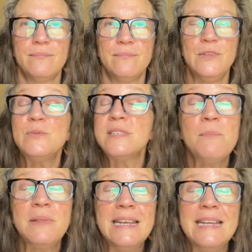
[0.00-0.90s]
You
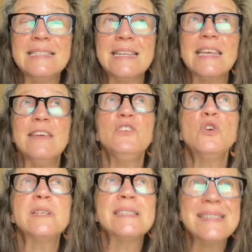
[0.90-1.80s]
simply need to give
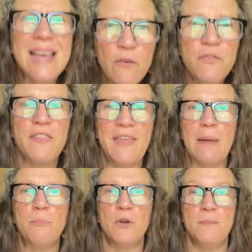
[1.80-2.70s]
yourself
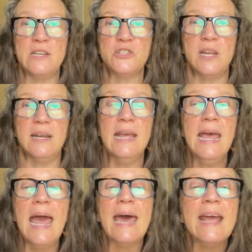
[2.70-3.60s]
that permission.
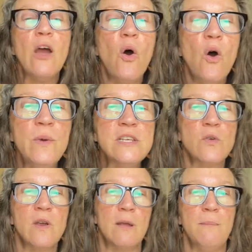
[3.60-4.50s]
And I always
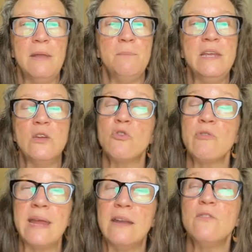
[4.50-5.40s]
recommend being
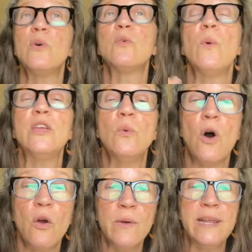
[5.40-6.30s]
creative with what you
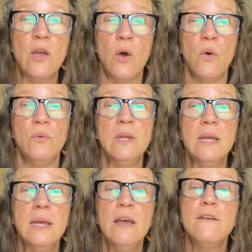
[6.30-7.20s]
already own.
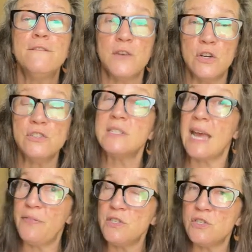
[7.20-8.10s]
First,
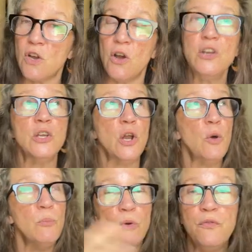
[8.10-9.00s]
at the start,
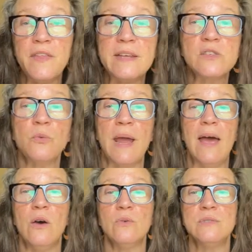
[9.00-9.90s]
move things
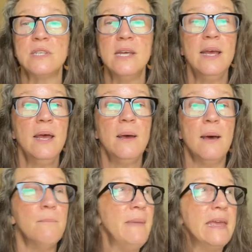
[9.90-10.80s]
around,
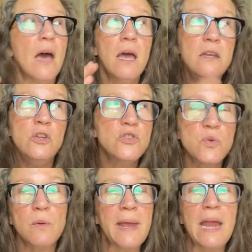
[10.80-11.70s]
make
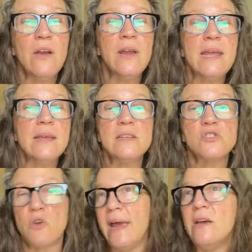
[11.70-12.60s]
unusual pairings,
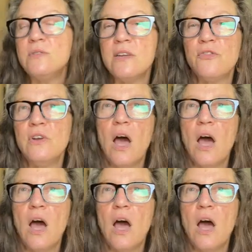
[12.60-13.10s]
try out different